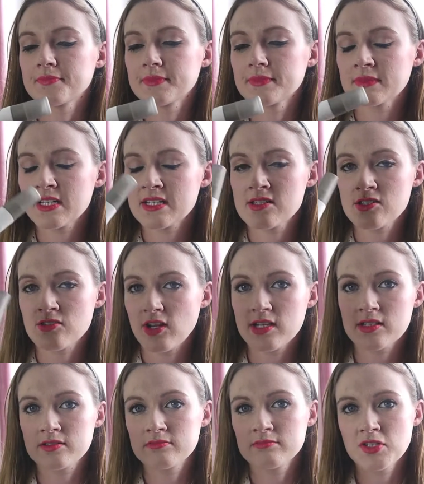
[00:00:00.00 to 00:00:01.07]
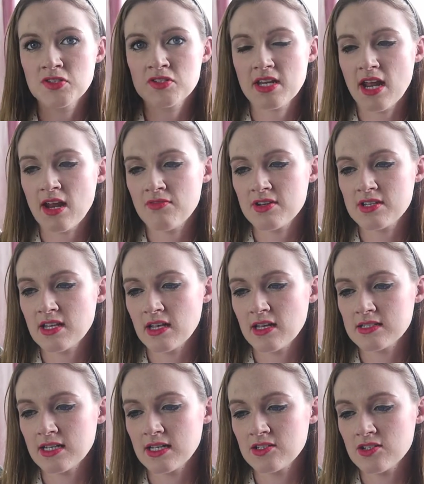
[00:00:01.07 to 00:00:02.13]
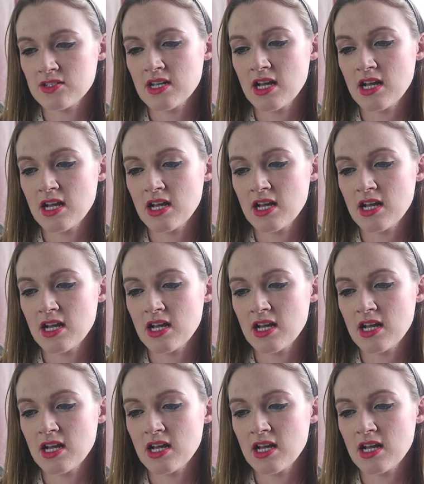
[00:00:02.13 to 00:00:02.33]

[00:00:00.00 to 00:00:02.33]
This is great. Use it every single day just to